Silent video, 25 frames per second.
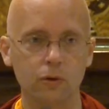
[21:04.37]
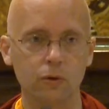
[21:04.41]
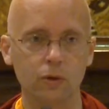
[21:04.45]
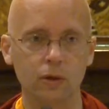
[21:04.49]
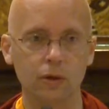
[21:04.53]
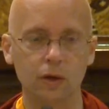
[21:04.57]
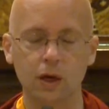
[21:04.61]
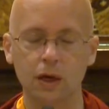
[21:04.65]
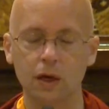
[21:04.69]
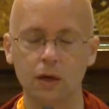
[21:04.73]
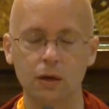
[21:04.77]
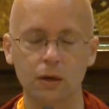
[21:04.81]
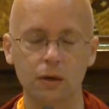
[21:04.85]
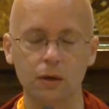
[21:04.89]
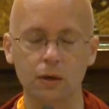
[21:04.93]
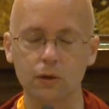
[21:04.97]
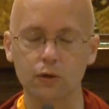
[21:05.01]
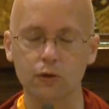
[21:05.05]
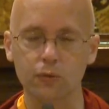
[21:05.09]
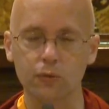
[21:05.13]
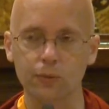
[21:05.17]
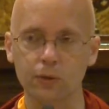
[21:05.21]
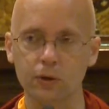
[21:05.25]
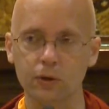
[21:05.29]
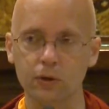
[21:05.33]
who aren't doing
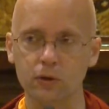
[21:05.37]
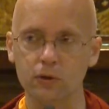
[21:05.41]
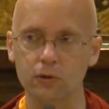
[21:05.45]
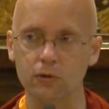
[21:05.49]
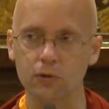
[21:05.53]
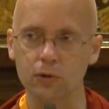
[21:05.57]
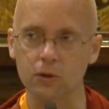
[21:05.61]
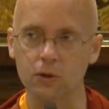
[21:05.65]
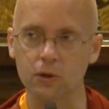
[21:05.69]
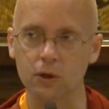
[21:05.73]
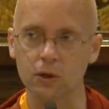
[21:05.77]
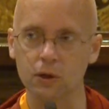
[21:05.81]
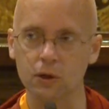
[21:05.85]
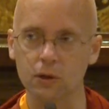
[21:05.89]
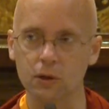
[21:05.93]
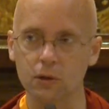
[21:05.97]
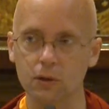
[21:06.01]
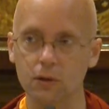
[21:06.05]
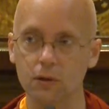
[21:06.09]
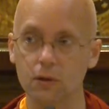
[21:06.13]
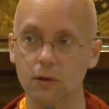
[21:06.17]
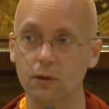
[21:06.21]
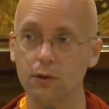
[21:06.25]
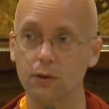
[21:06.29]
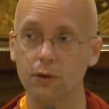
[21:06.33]
anything spiritual at
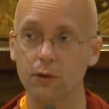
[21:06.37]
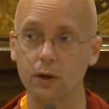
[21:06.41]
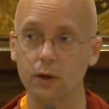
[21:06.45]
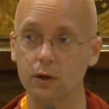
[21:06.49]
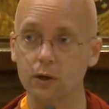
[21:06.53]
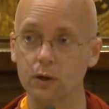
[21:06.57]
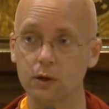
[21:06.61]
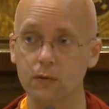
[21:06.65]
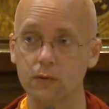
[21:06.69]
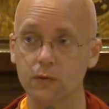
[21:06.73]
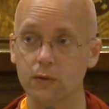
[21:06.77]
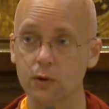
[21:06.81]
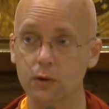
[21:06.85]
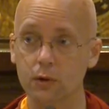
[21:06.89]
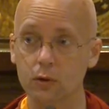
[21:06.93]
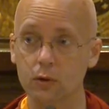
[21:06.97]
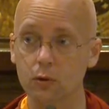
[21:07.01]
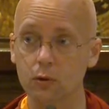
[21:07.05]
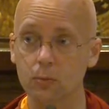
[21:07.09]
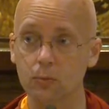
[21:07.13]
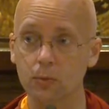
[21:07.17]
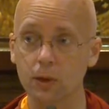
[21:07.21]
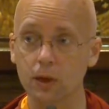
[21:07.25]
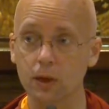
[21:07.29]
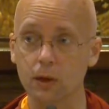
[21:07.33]
all, they're actually very
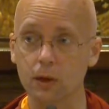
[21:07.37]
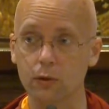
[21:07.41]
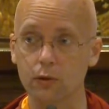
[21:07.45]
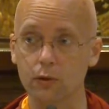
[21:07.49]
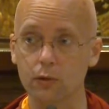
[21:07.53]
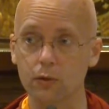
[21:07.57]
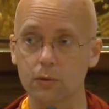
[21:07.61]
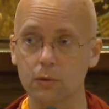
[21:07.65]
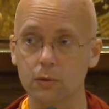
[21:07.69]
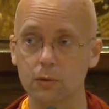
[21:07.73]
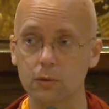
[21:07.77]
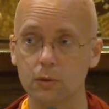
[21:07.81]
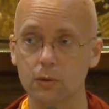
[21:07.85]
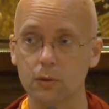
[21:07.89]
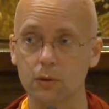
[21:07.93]
good paths.